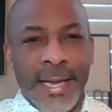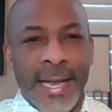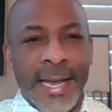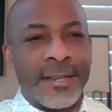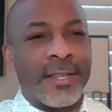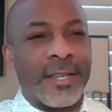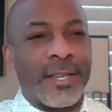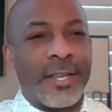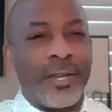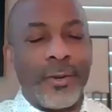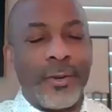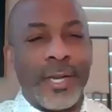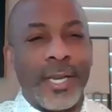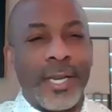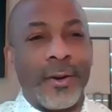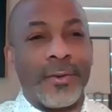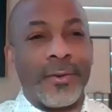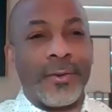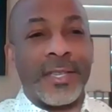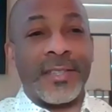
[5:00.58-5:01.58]

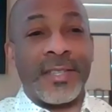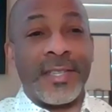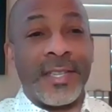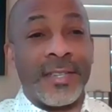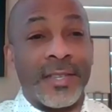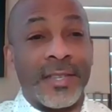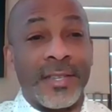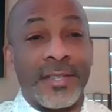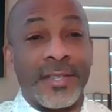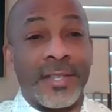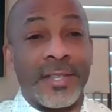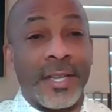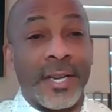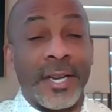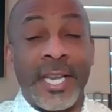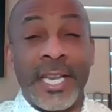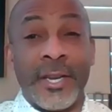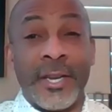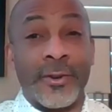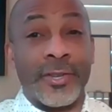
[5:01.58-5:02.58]
executing on decisions that
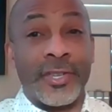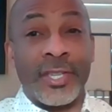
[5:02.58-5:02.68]
he or